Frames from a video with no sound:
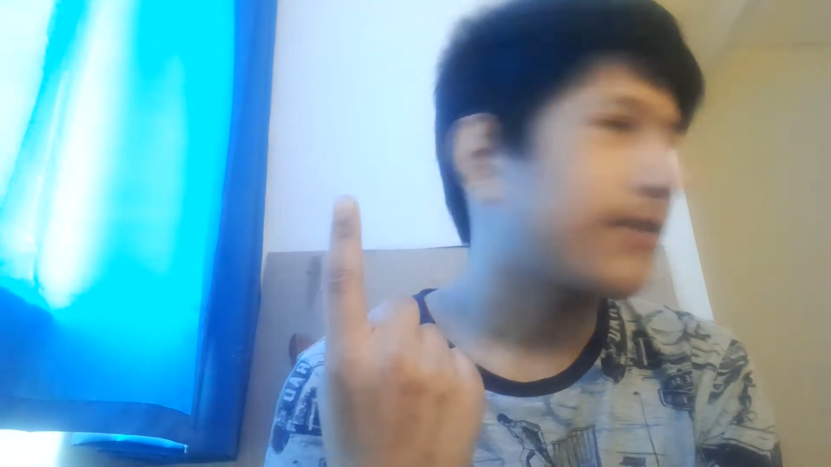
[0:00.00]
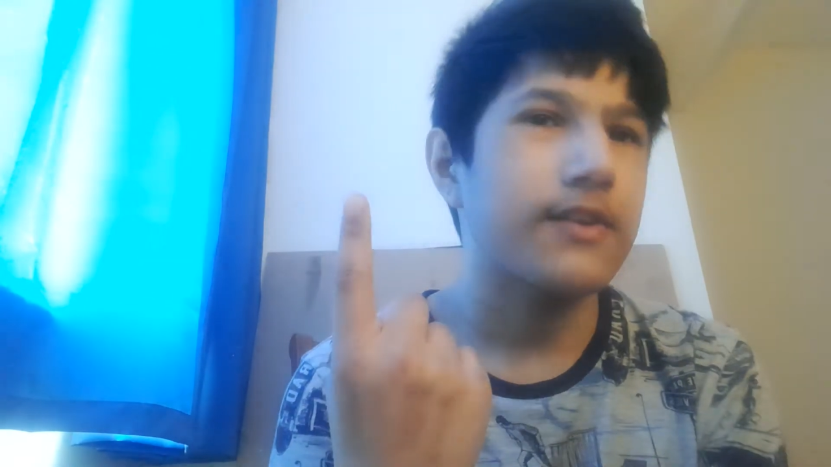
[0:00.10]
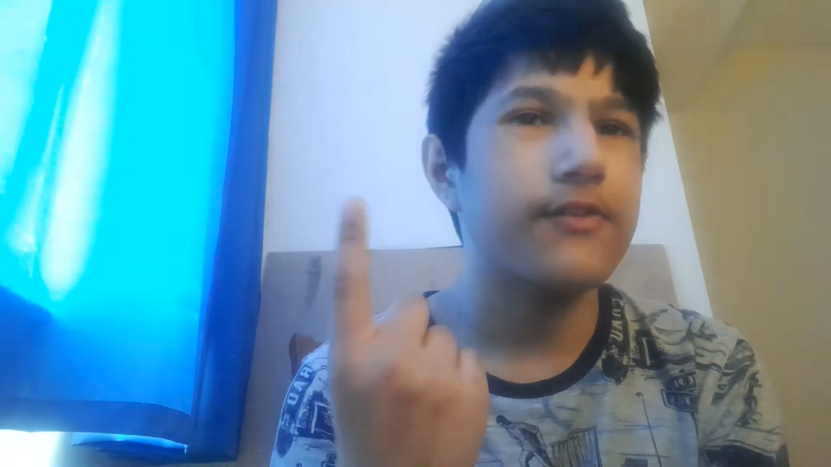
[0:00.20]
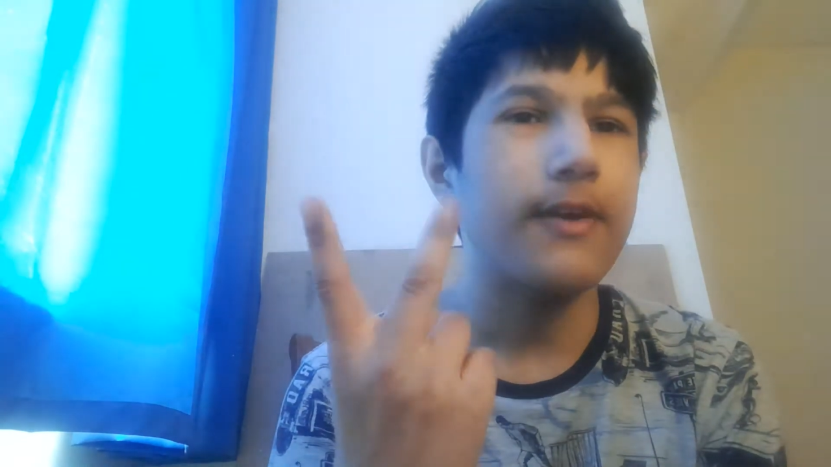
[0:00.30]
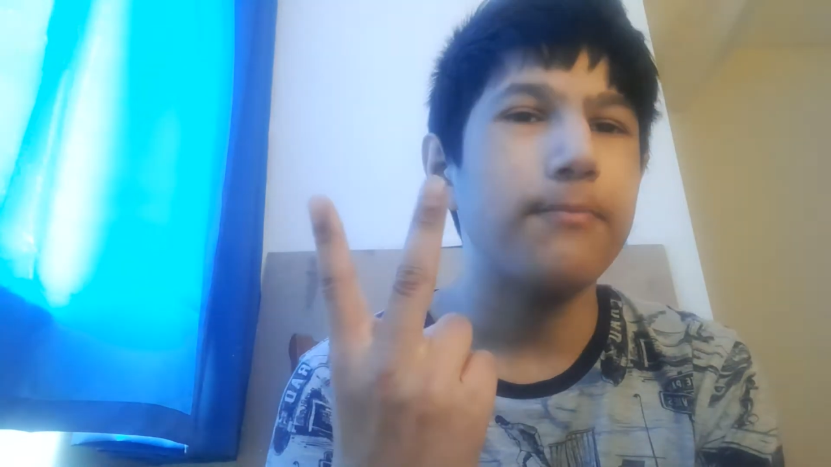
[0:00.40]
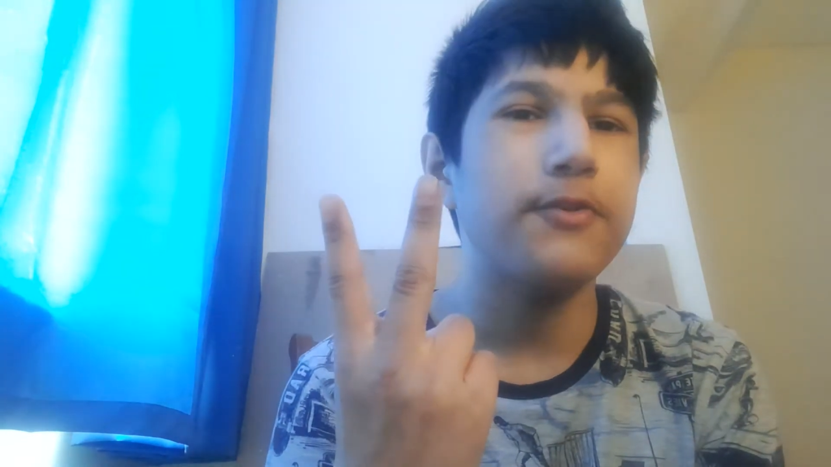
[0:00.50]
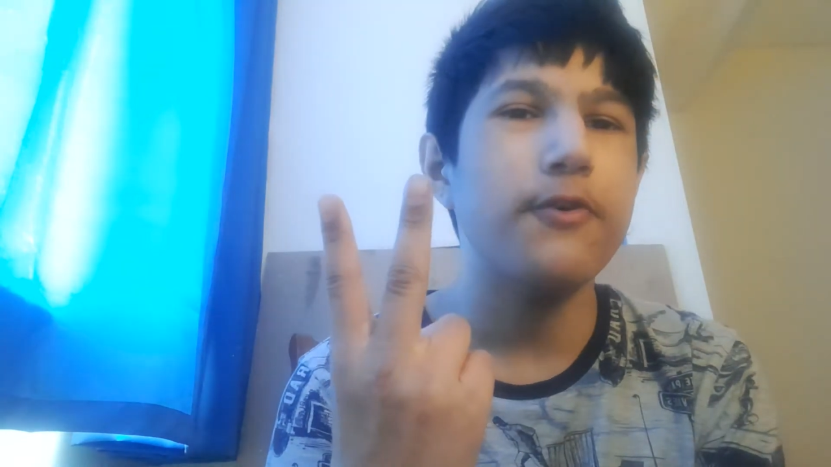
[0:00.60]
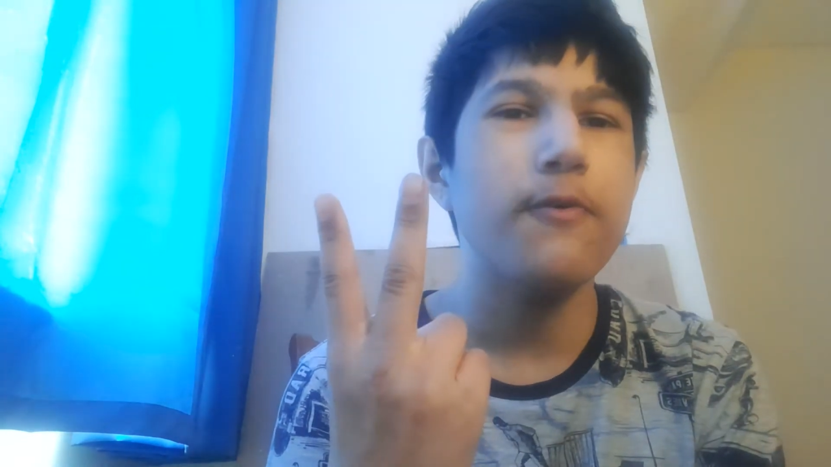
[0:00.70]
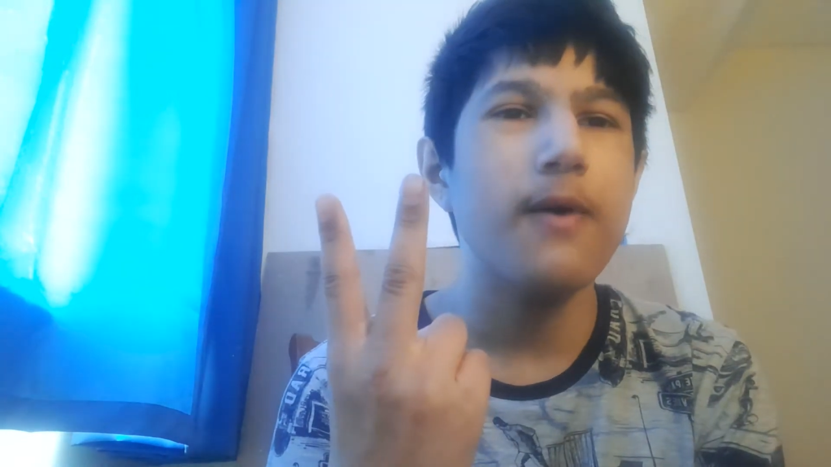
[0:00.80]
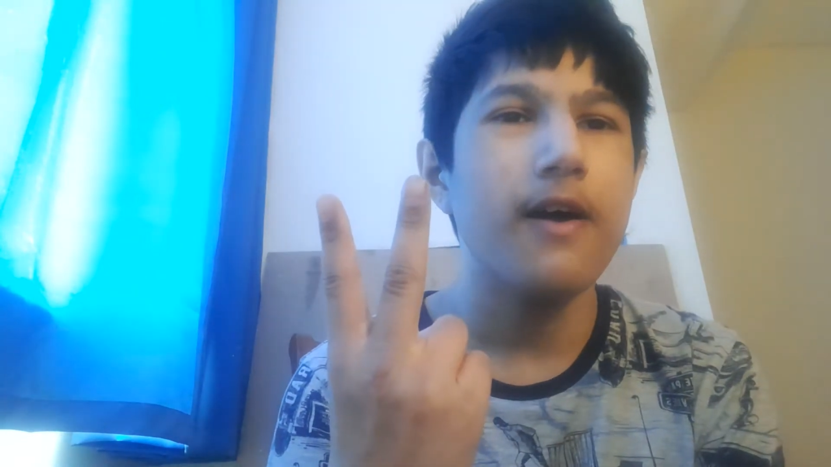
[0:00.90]
Step
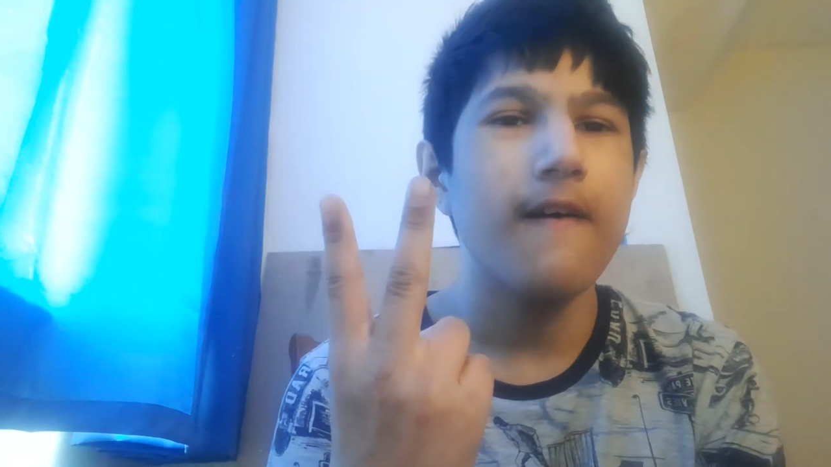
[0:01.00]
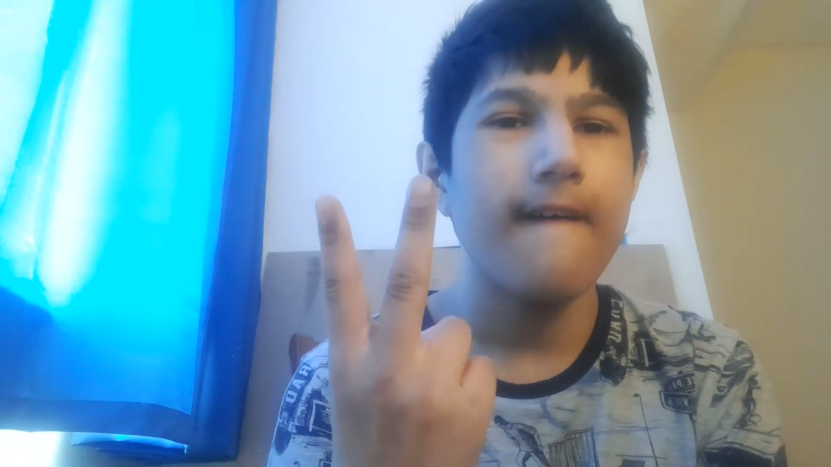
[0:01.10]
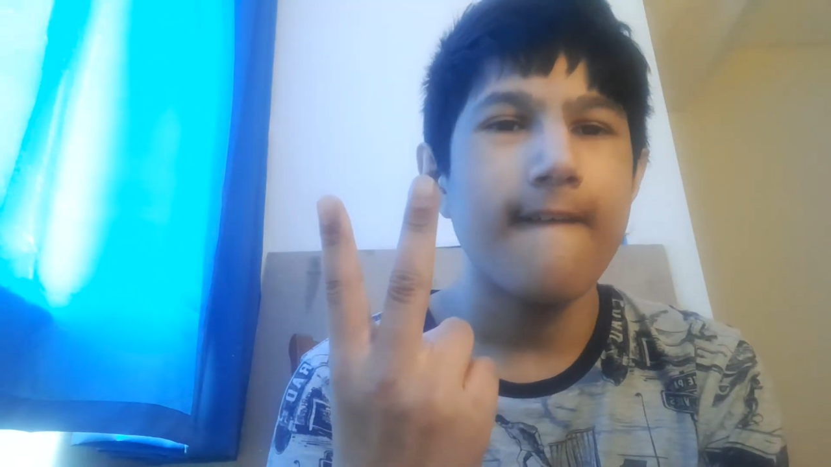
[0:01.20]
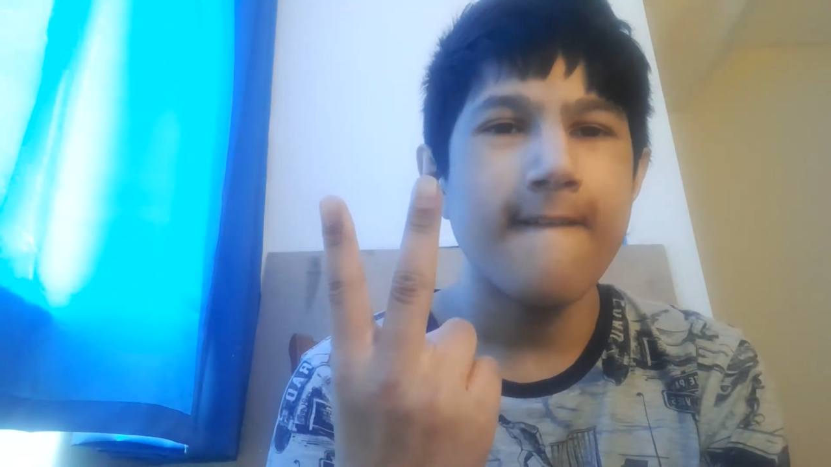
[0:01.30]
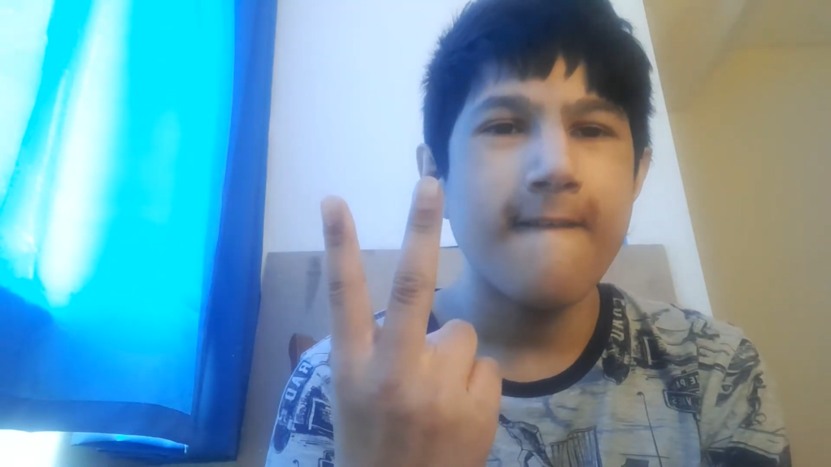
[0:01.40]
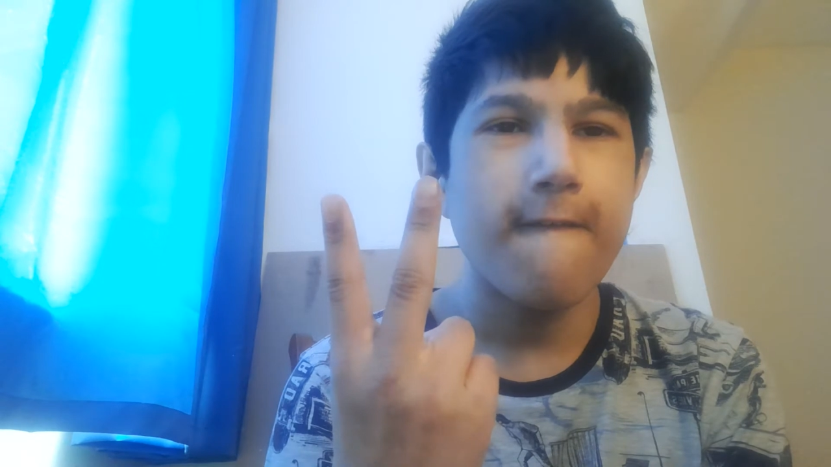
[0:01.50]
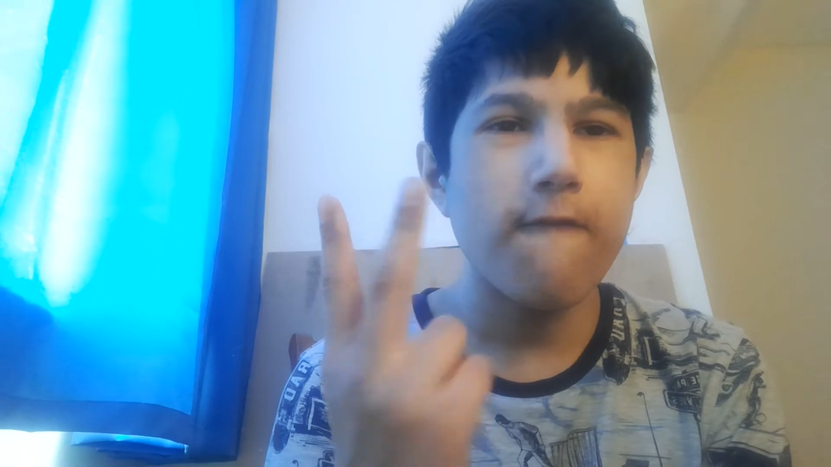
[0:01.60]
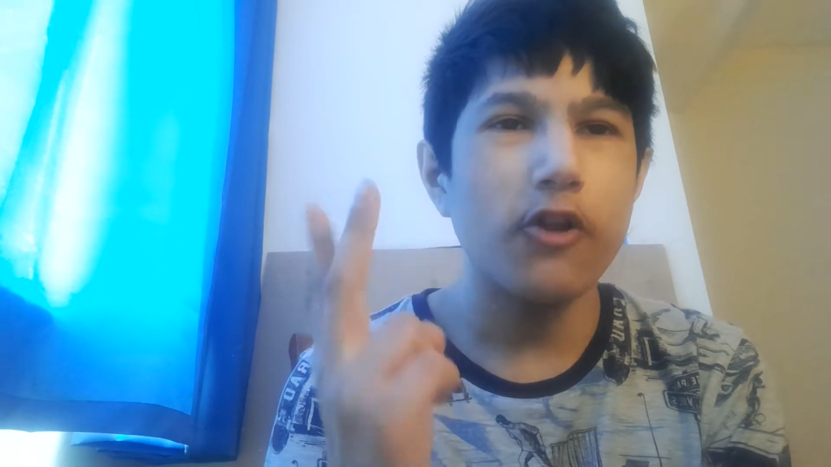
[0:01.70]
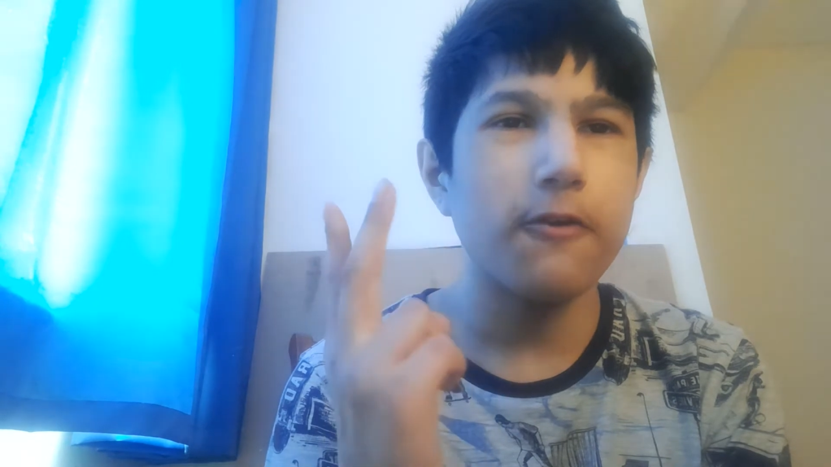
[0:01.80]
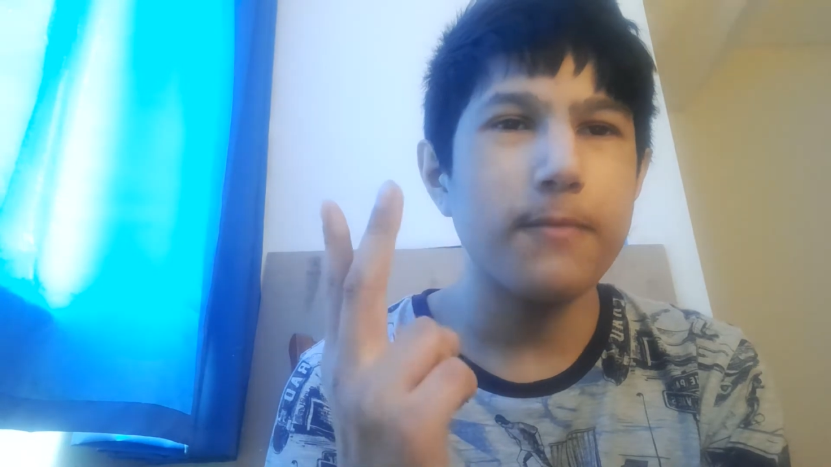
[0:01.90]
two,
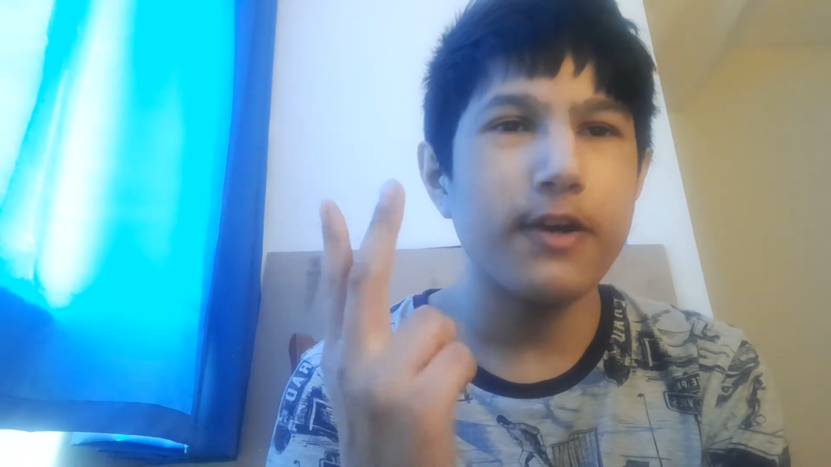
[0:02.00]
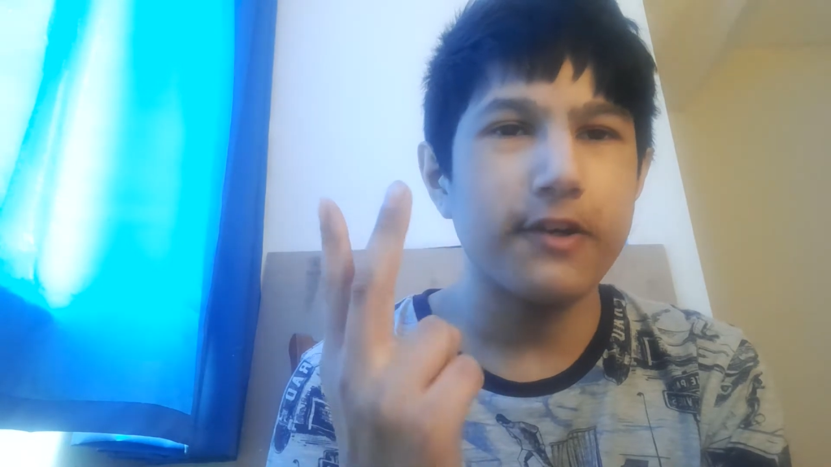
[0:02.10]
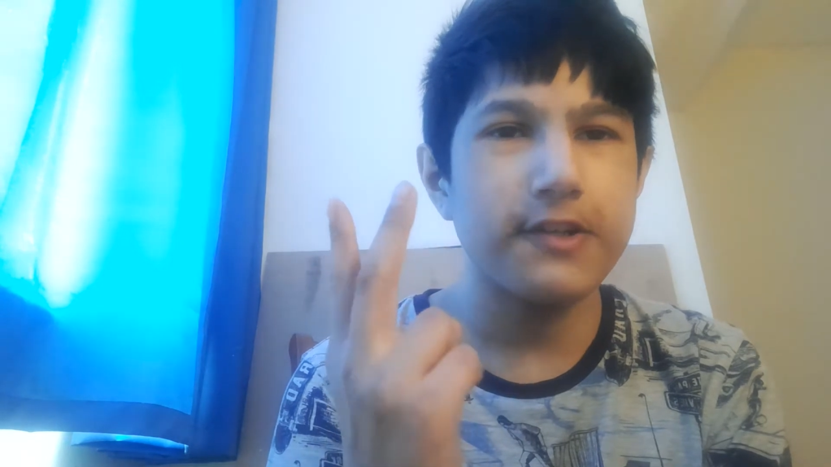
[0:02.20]
follow me on